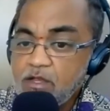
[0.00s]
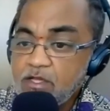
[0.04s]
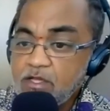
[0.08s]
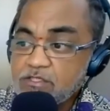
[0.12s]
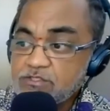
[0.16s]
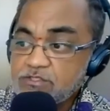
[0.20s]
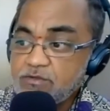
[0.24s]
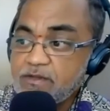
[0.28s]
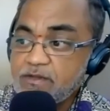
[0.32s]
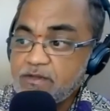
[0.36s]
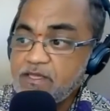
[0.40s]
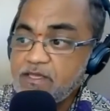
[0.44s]

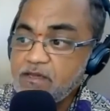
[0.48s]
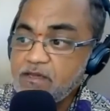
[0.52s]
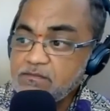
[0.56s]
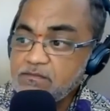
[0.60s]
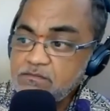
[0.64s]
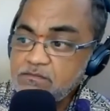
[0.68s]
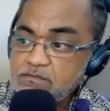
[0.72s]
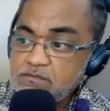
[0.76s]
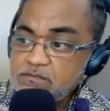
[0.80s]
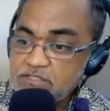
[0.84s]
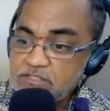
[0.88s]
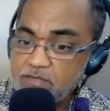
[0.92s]

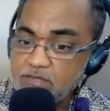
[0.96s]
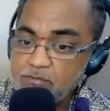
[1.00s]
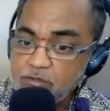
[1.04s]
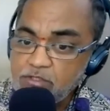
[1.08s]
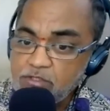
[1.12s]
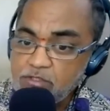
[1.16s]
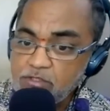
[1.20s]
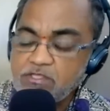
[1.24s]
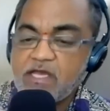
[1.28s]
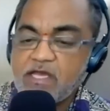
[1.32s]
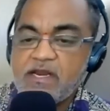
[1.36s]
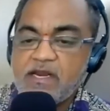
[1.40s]
Swayam
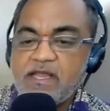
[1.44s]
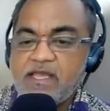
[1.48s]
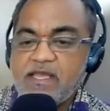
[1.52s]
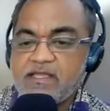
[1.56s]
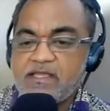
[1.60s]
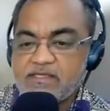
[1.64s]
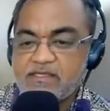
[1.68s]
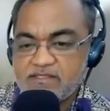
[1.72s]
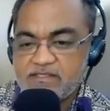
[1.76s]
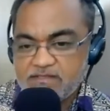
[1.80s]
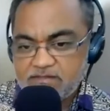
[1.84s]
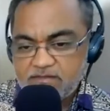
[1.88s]

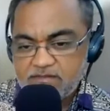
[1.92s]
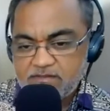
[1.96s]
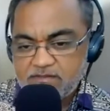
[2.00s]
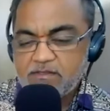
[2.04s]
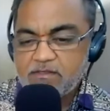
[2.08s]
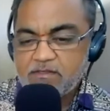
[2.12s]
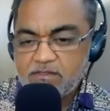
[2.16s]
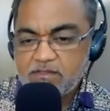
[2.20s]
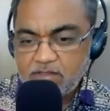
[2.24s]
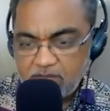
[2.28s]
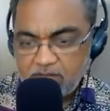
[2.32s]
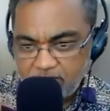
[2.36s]
samuddharet.
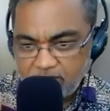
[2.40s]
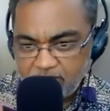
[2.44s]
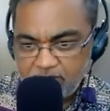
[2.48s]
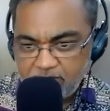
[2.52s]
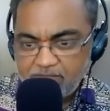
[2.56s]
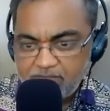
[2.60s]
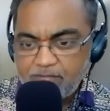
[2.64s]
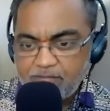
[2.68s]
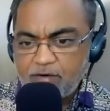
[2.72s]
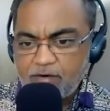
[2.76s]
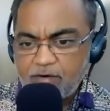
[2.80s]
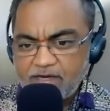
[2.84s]

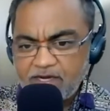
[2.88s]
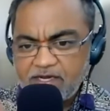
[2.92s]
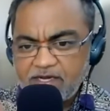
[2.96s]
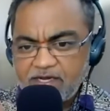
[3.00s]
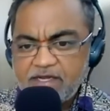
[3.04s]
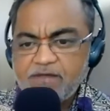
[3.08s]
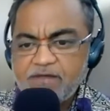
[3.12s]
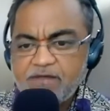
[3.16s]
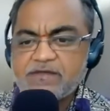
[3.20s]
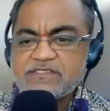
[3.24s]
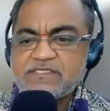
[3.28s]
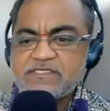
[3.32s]
Protect
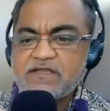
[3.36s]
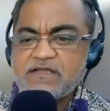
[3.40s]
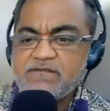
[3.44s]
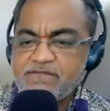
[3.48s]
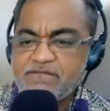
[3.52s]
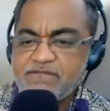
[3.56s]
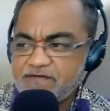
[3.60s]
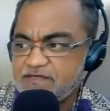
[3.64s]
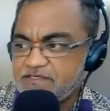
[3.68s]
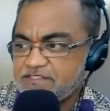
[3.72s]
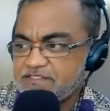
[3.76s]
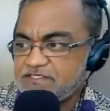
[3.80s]
yourself
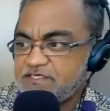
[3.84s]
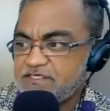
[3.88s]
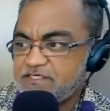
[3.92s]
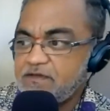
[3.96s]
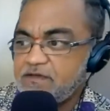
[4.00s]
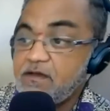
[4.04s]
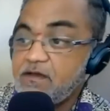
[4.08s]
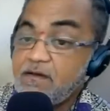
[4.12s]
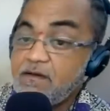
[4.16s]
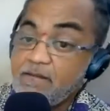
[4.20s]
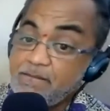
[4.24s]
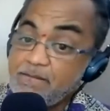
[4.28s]
first.
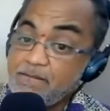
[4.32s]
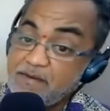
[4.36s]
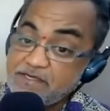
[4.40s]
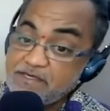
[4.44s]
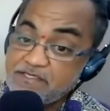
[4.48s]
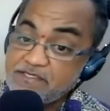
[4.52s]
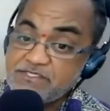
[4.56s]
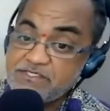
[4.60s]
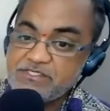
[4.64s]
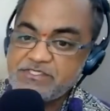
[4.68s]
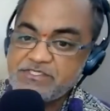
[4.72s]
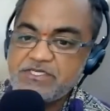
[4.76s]

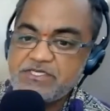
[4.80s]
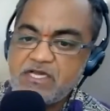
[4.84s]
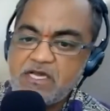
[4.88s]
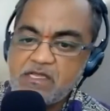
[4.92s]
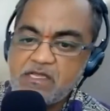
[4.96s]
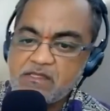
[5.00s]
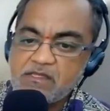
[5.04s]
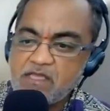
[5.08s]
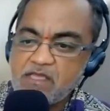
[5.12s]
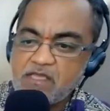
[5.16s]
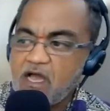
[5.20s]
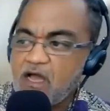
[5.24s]

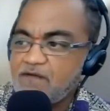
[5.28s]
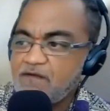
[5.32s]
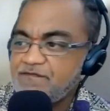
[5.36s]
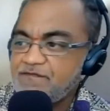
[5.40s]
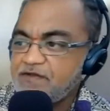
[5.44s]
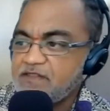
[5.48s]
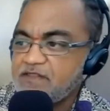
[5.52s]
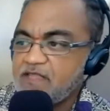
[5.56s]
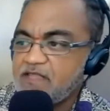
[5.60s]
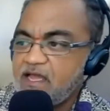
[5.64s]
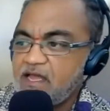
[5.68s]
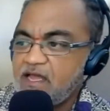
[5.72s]
Paschat. After
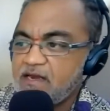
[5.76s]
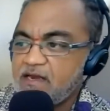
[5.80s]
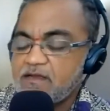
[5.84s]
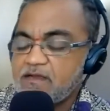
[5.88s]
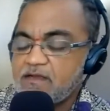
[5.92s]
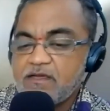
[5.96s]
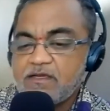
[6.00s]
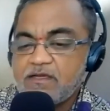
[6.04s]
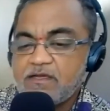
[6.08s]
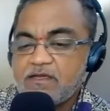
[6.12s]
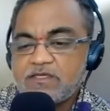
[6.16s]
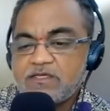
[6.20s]
that,
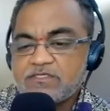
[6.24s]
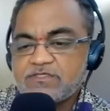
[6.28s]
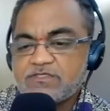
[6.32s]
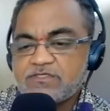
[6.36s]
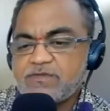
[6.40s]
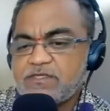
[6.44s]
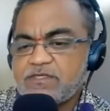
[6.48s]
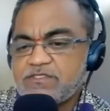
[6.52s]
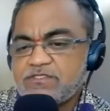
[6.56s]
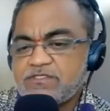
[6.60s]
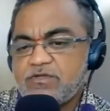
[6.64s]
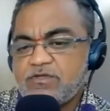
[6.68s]

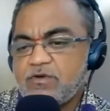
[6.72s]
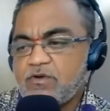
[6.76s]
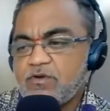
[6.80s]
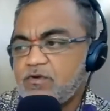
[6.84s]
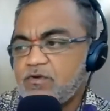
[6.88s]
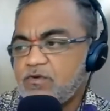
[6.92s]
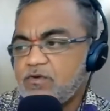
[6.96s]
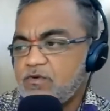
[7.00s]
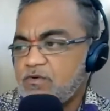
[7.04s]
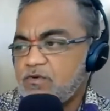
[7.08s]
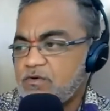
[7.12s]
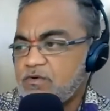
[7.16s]

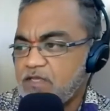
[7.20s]
swastho